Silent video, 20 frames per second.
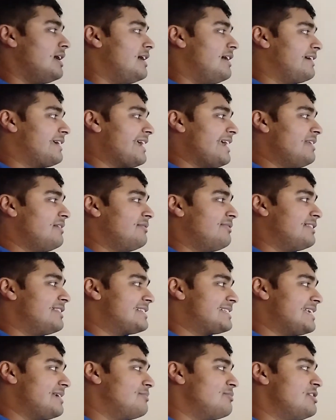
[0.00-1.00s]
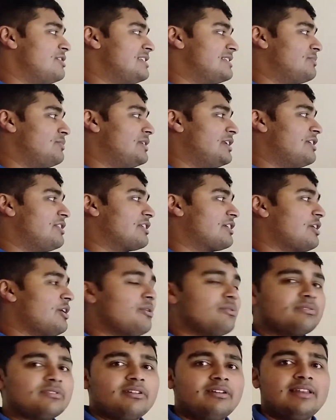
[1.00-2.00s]
uh, again, for the same reason, we know that
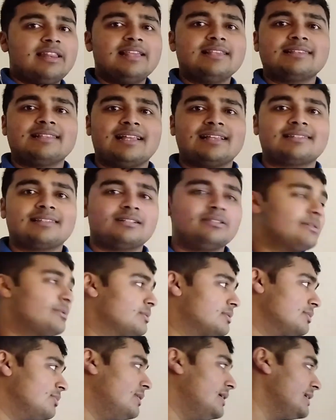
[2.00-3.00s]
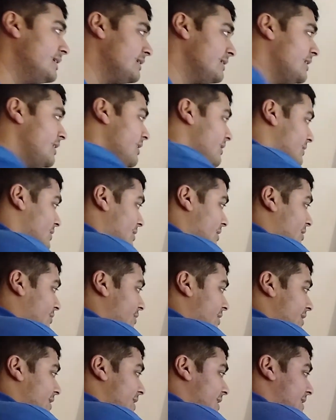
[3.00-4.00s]
cosine is less than or equal to 1, so I can
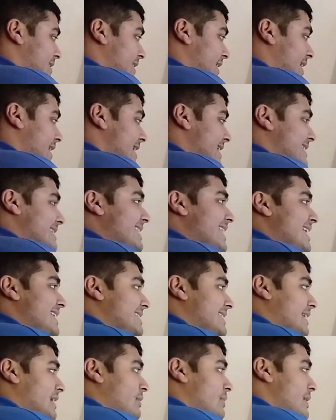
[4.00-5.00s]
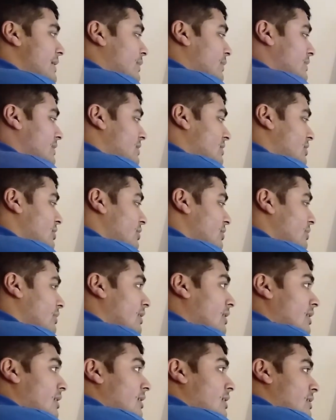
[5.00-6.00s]
write this thing here as less than or equal to 2
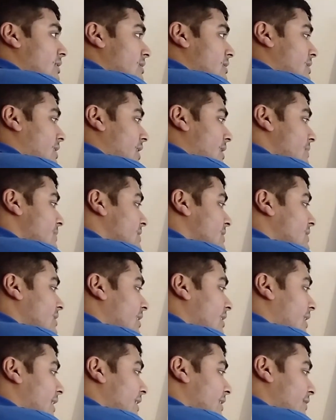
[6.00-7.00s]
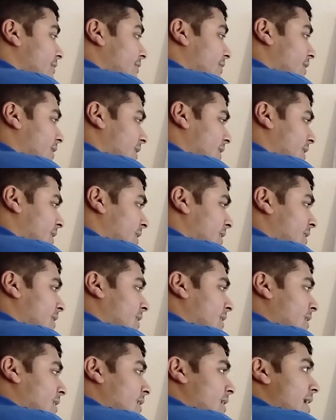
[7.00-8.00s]
times sine of
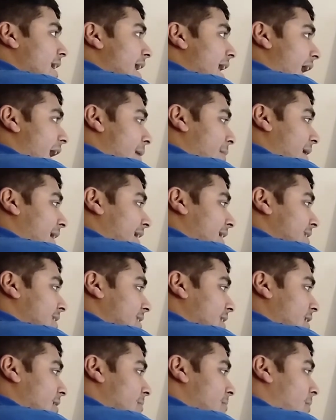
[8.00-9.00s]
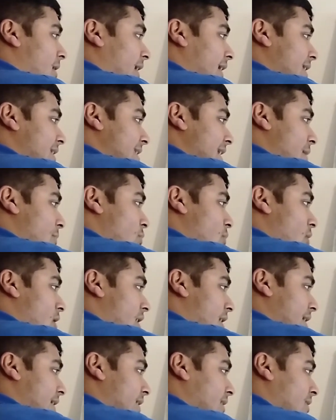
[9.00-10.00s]
mx minus
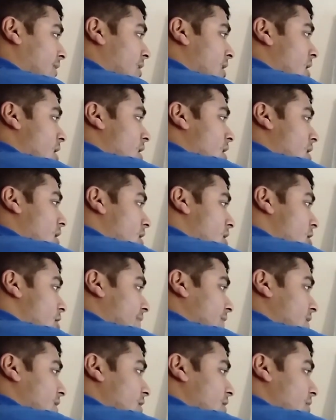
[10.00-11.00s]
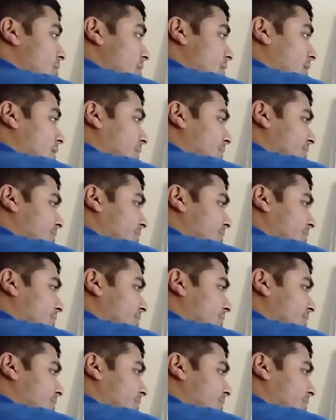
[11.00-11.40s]
my over 2.